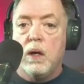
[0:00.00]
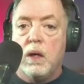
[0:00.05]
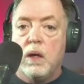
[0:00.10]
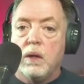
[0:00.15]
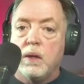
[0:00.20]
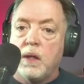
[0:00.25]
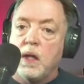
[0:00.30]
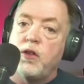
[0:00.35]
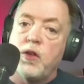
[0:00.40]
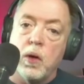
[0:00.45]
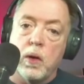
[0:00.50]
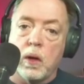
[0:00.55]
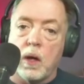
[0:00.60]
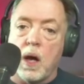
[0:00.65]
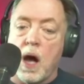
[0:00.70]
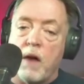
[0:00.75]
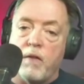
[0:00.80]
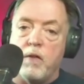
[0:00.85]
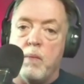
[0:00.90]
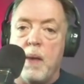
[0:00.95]
that took
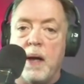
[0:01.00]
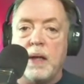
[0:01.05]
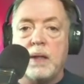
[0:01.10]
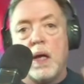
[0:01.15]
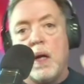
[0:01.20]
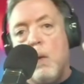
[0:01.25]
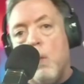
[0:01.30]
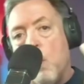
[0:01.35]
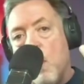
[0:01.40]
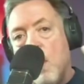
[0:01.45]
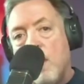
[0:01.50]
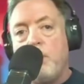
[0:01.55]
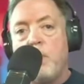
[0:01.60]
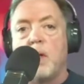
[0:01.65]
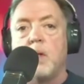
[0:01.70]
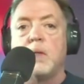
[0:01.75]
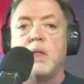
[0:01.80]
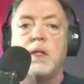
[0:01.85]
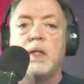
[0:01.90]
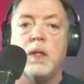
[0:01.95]
ivermectin and one
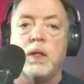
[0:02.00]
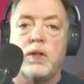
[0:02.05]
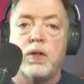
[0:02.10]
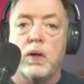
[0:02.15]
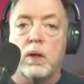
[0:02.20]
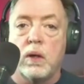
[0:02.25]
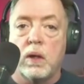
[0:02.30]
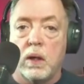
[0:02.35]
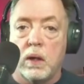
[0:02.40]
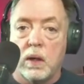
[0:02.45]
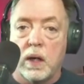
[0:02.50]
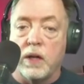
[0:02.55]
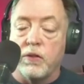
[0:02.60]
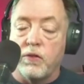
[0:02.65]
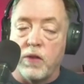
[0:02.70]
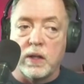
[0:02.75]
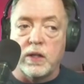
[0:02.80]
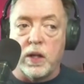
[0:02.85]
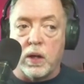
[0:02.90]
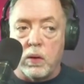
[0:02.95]
person that took
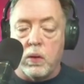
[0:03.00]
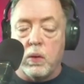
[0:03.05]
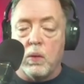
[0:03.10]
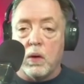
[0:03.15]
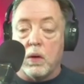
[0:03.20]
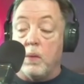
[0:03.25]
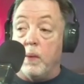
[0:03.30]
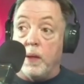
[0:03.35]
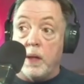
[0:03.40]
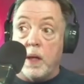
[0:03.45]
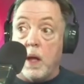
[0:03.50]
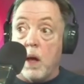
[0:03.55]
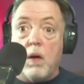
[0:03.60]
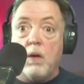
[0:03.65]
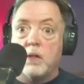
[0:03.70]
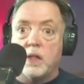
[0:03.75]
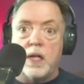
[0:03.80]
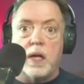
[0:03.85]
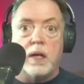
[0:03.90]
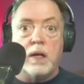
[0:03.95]
hydroxychloroquine. They
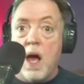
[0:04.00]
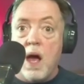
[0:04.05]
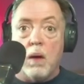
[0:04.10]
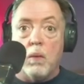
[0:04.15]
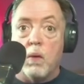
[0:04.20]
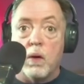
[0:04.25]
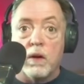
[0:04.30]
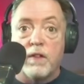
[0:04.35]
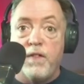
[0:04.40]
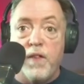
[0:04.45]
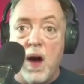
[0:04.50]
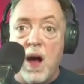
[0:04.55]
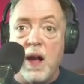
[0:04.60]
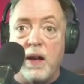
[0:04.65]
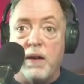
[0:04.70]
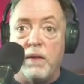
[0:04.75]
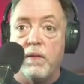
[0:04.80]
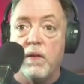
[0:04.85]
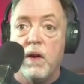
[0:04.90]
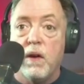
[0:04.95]
all said, yeah, it worked
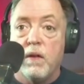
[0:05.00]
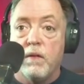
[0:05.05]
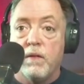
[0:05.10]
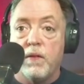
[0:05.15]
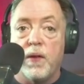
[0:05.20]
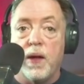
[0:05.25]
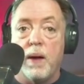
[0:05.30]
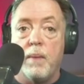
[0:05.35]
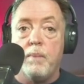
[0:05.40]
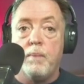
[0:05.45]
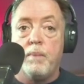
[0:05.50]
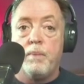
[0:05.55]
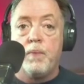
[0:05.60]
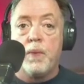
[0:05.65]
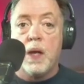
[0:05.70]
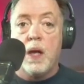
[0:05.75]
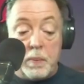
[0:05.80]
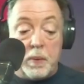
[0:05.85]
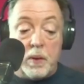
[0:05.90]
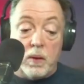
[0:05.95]
fine for them.
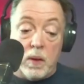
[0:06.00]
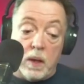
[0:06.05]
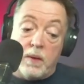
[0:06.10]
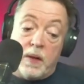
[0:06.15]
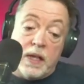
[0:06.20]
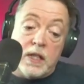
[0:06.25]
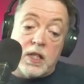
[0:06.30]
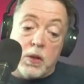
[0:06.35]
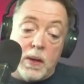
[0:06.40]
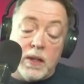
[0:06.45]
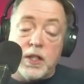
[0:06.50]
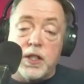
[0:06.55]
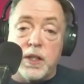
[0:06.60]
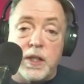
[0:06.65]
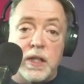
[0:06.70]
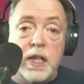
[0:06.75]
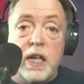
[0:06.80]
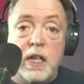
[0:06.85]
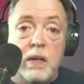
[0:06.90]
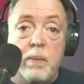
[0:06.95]
These
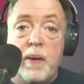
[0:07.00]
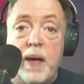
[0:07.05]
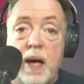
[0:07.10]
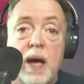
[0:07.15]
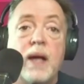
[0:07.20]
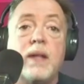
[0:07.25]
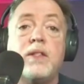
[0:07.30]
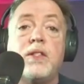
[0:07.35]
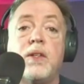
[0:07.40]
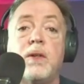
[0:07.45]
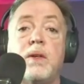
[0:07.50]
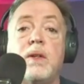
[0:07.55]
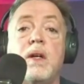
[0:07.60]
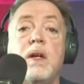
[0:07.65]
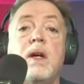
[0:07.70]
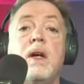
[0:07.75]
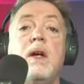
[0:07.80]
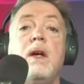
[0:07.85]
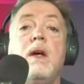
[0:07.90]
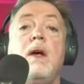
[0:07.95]
questions need to be answered.
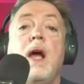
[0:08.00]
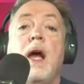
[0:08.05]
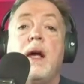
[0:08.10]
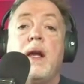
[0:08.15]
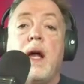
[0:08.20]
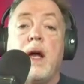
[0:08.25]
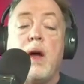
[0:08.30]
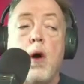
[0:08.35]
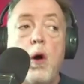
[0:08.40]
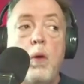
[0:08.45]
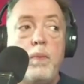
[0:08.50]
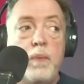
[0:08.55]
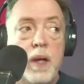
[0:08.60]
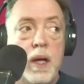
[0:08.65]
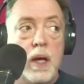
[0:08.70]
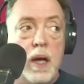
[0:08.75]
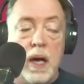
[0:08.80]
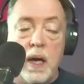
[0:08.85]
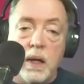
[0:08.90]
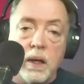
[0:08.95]
And I hope
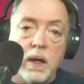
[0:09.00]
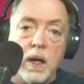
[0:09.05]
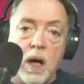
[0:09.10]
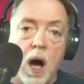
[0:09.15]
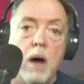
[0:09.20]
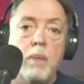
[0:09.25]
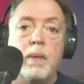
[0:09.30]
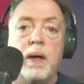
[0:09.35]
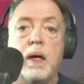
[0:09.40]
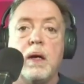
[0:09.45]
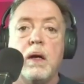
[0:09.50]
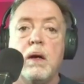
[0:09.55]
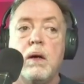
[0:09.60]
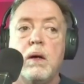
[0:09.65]
the incoming